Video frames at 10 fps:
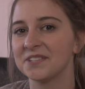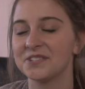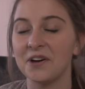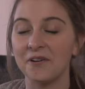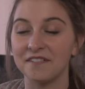
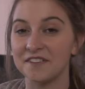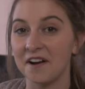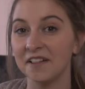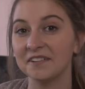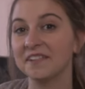So if you
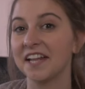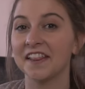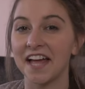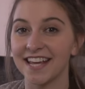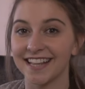all are really
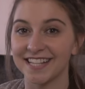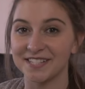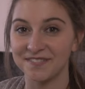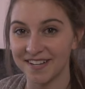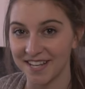liking
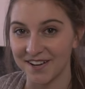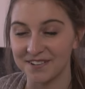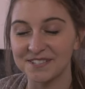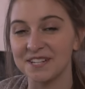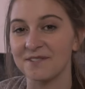these
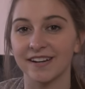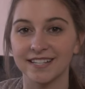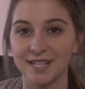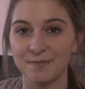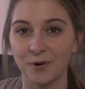videos and you want
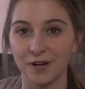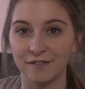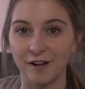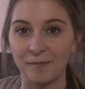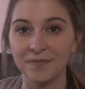to see more
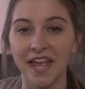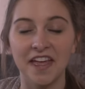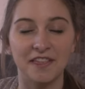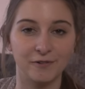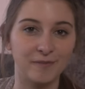of them,
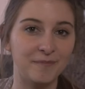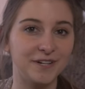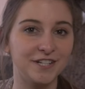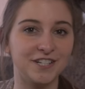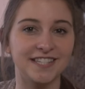then remember
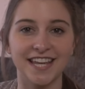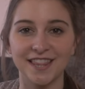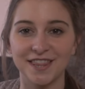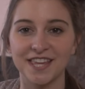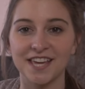to just
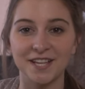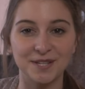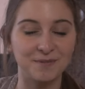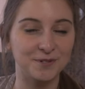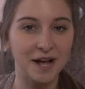hit the
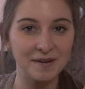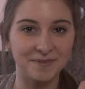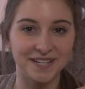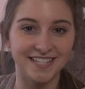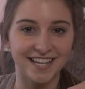subscribe
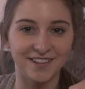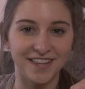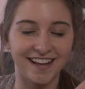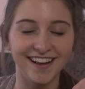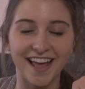button down
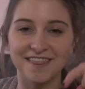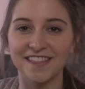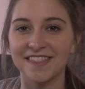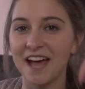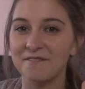there, and
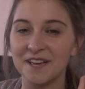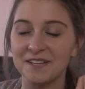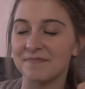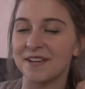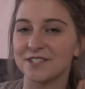then that way
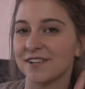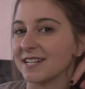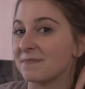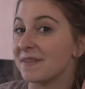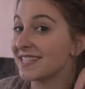you can make sure
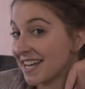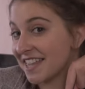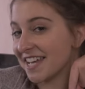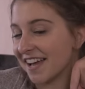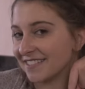not to miss
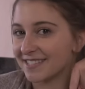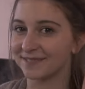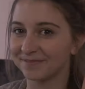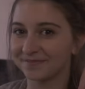anything else.